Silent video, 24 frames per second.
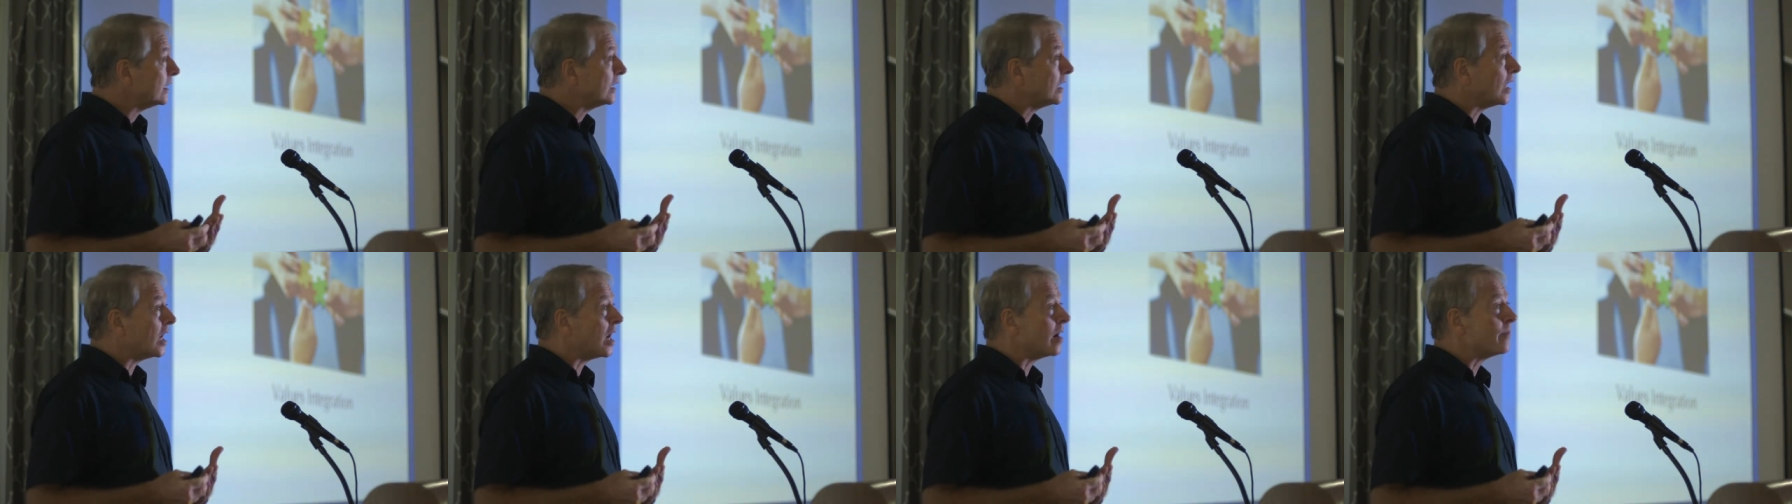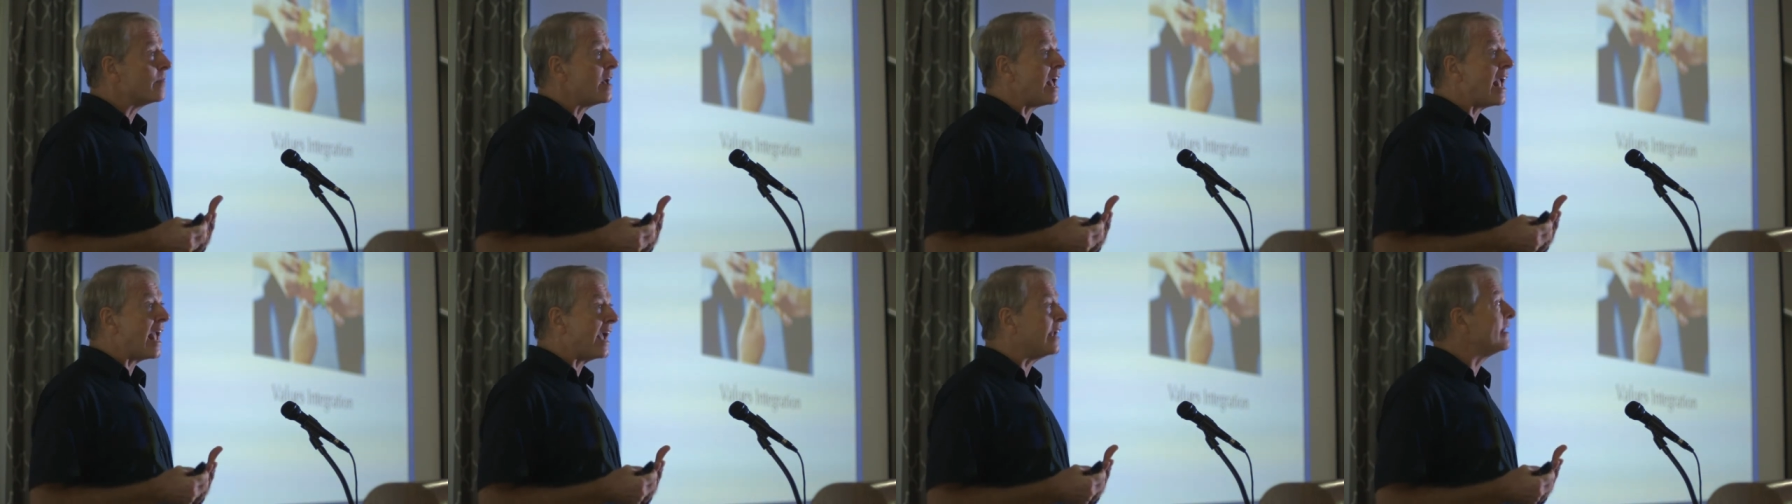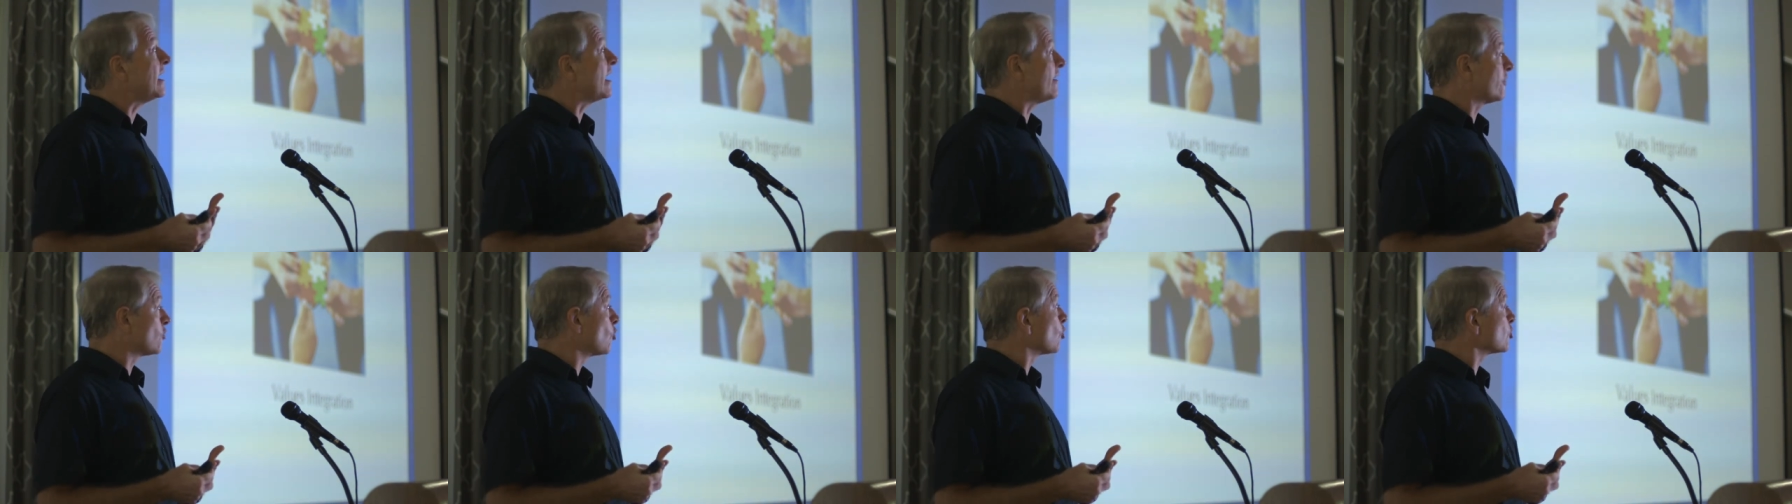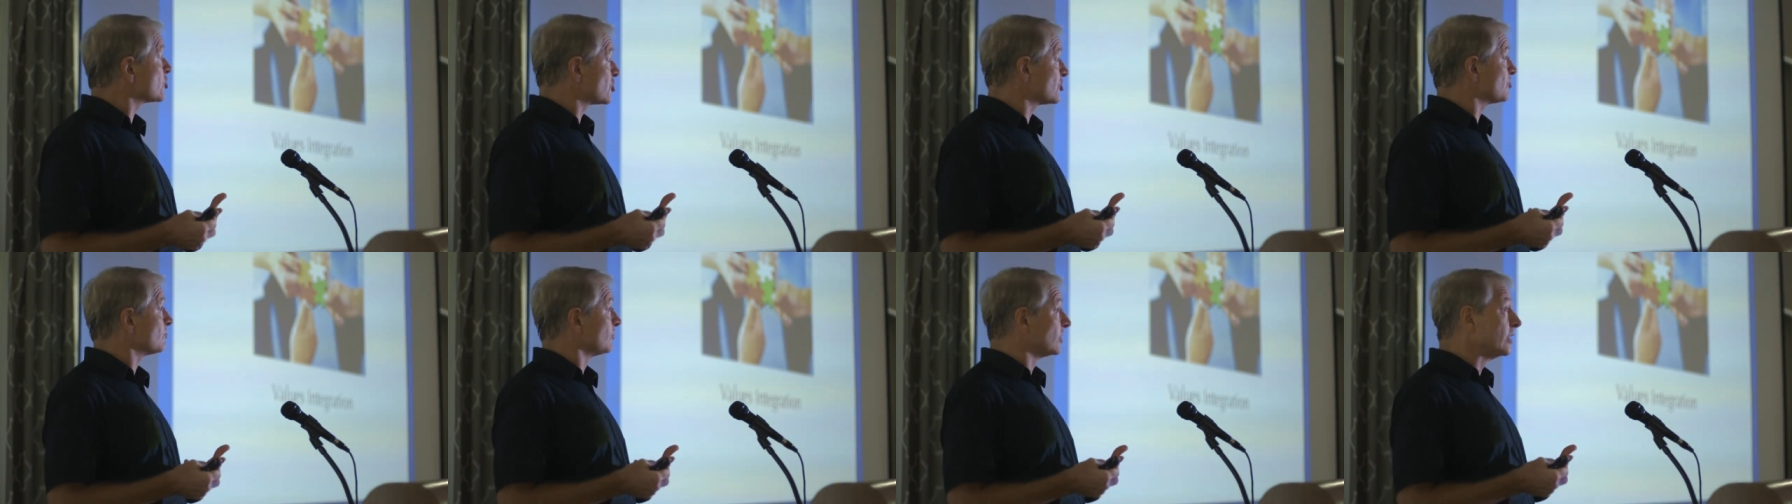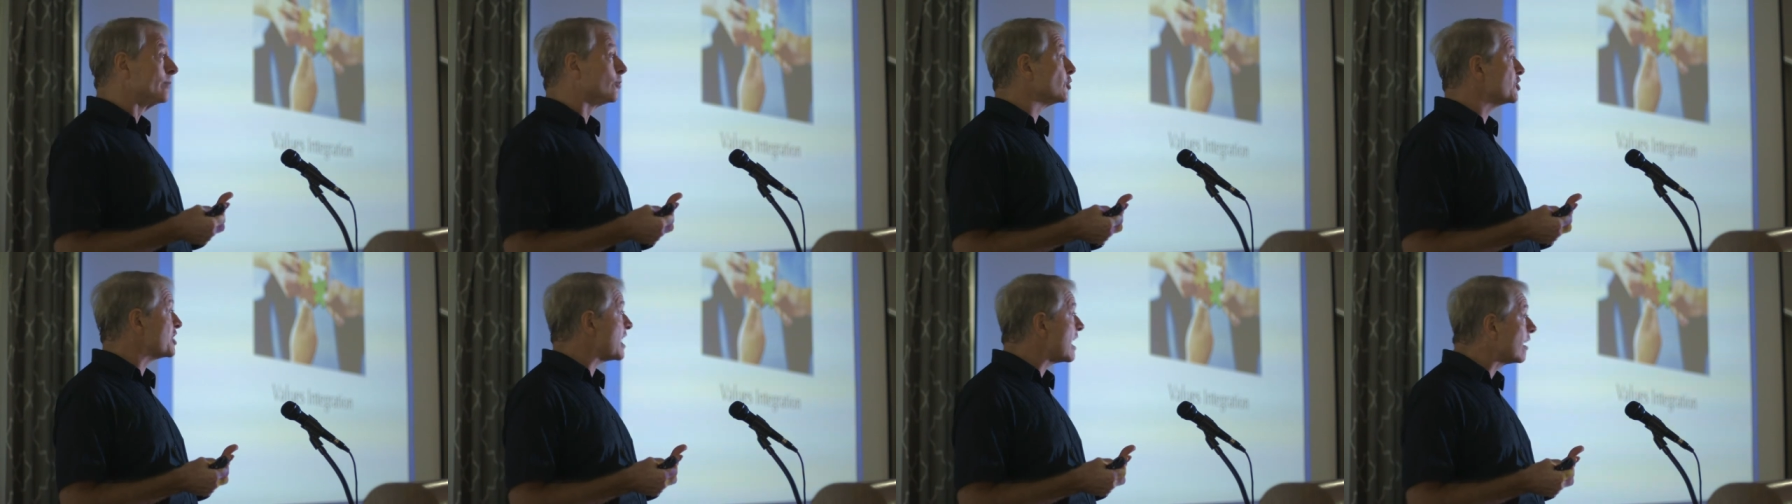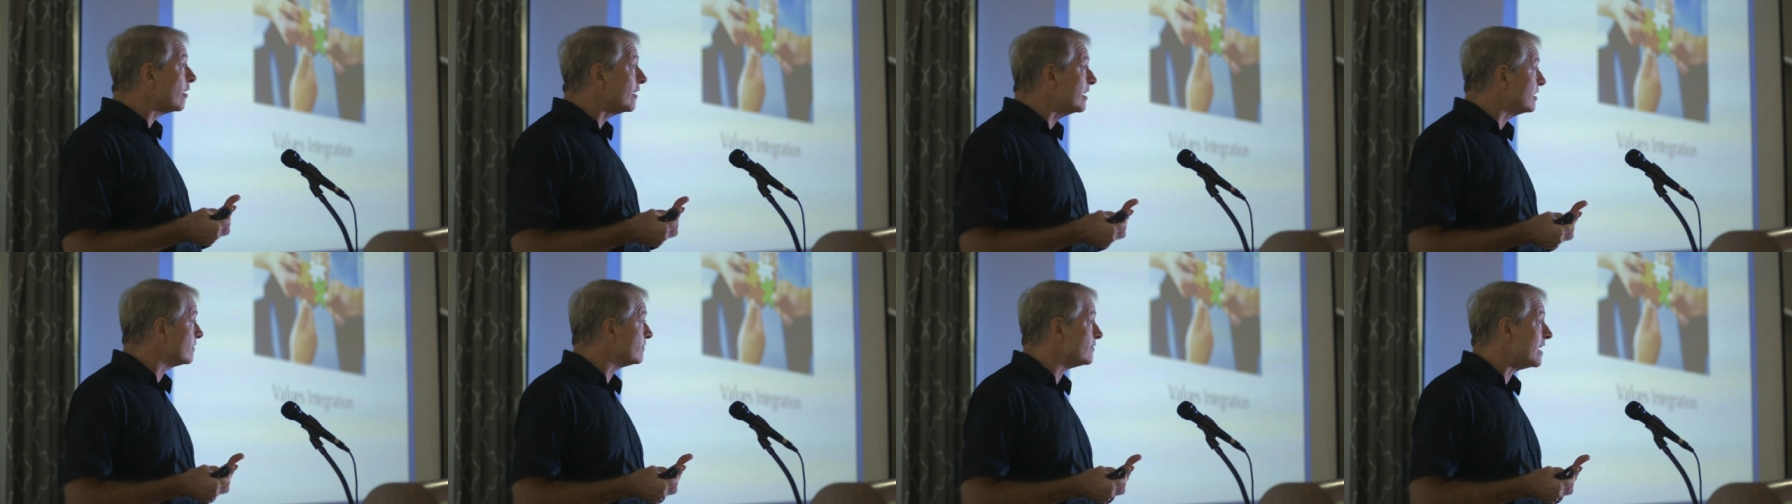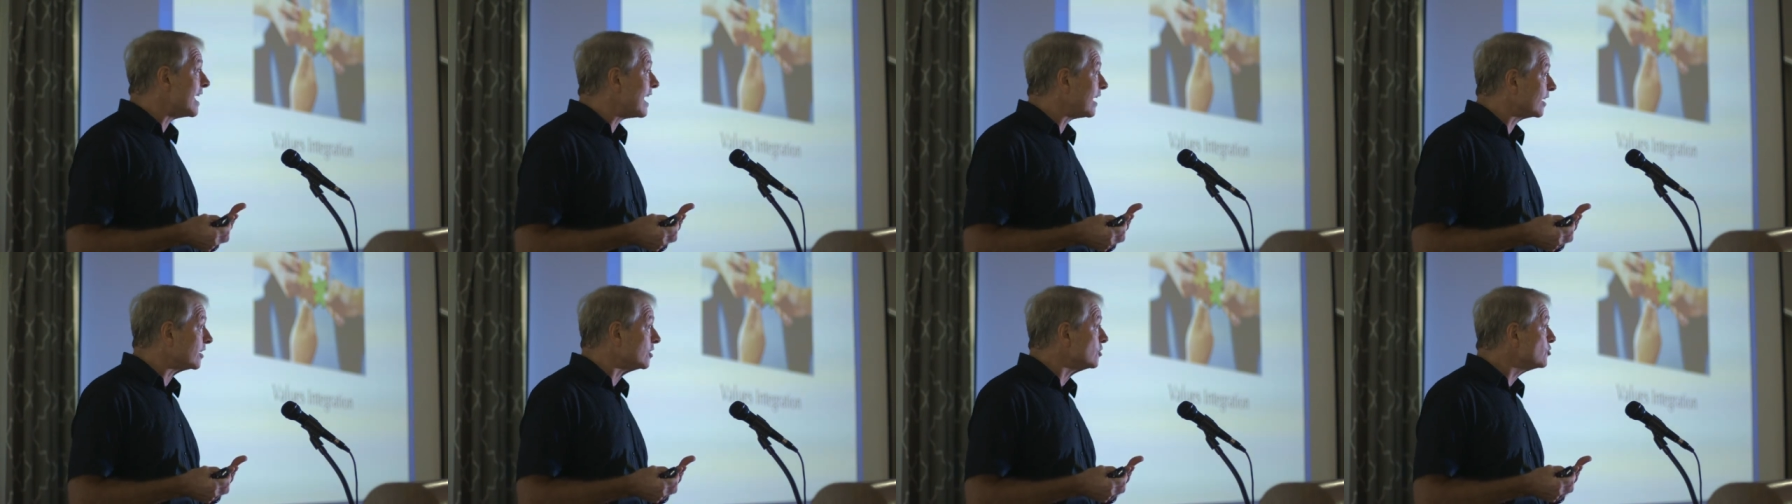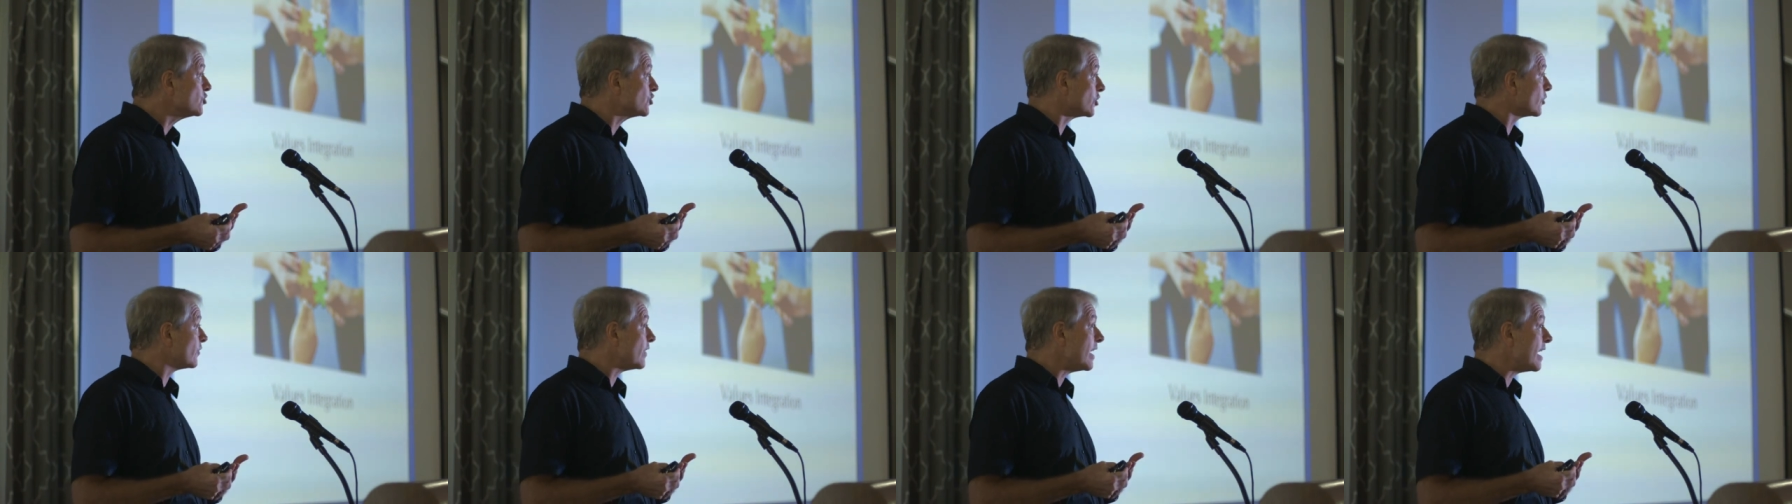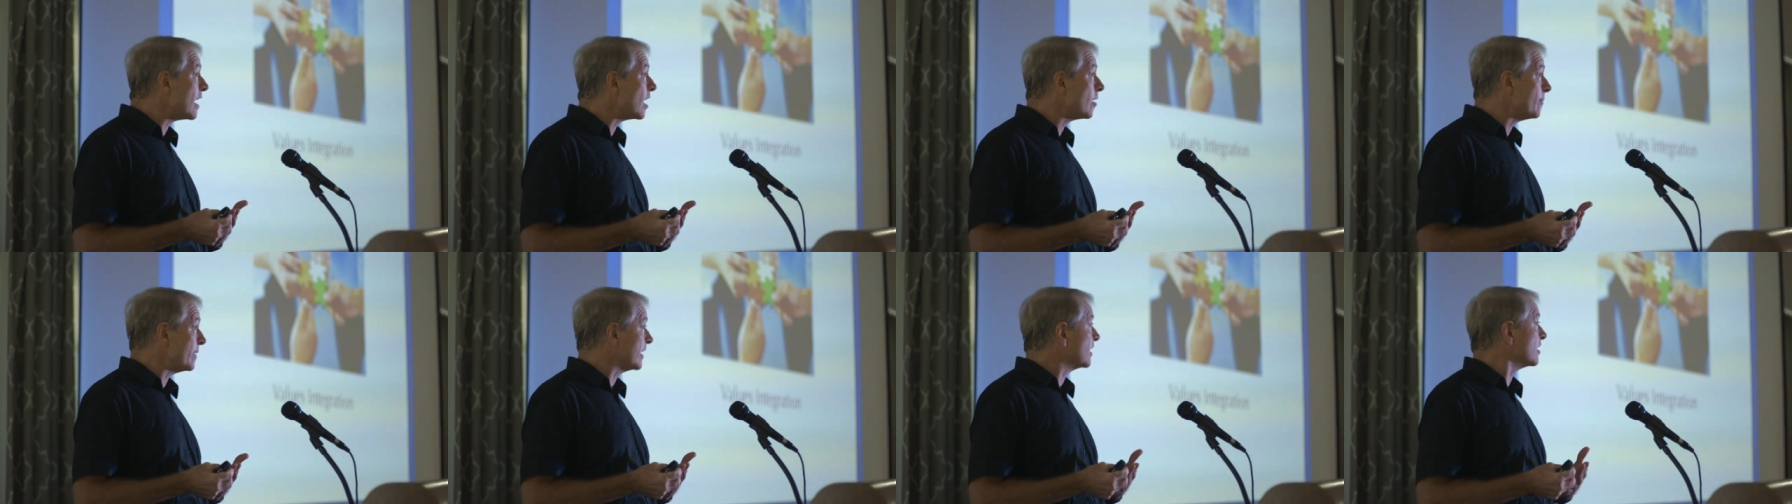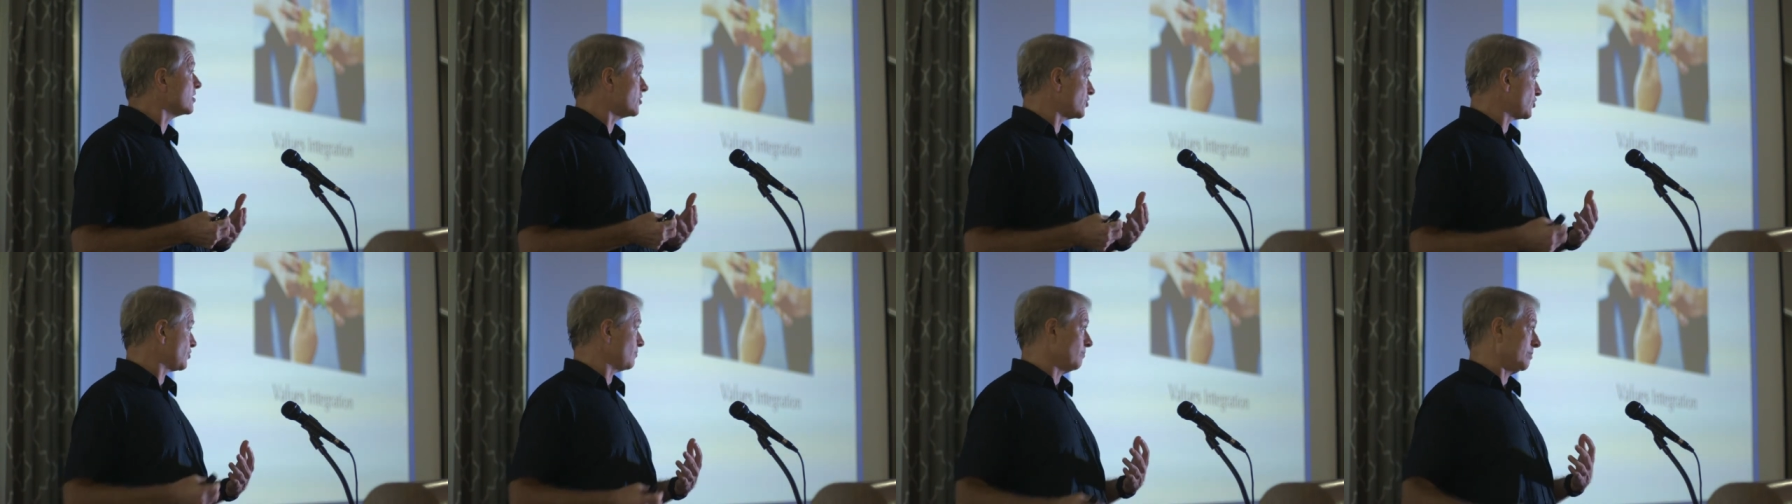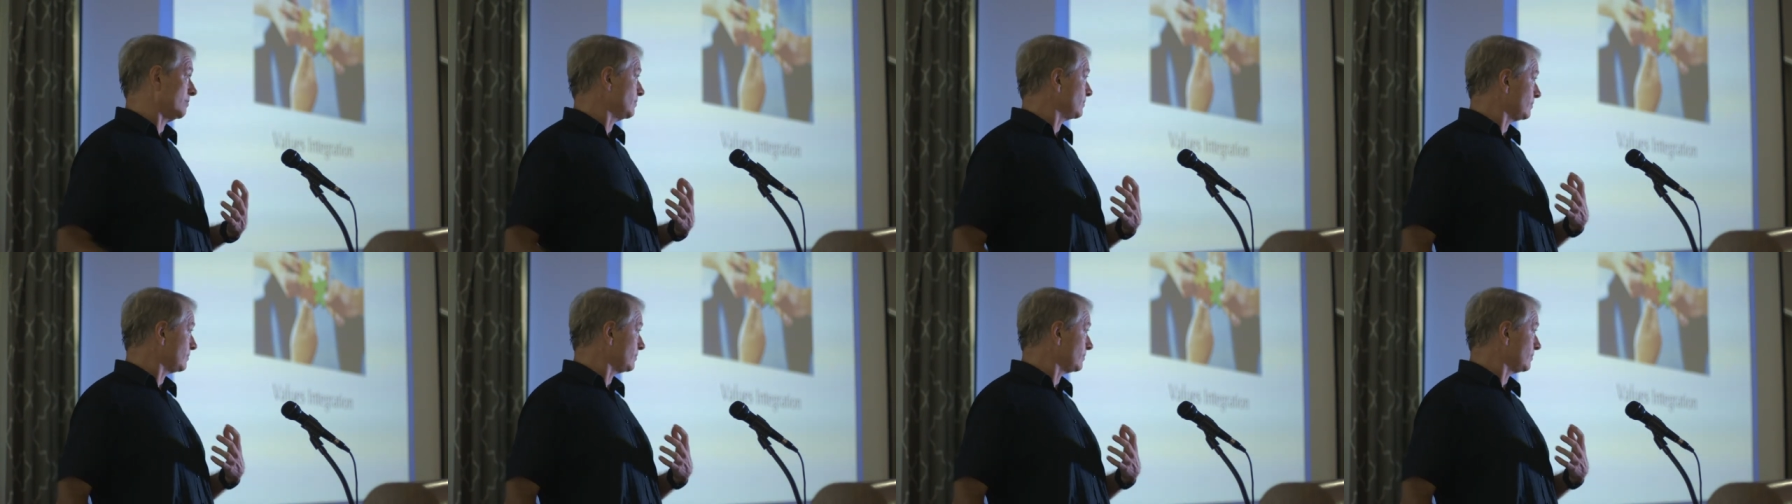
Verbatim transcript: Um, and, and, of course, libertarian values are there because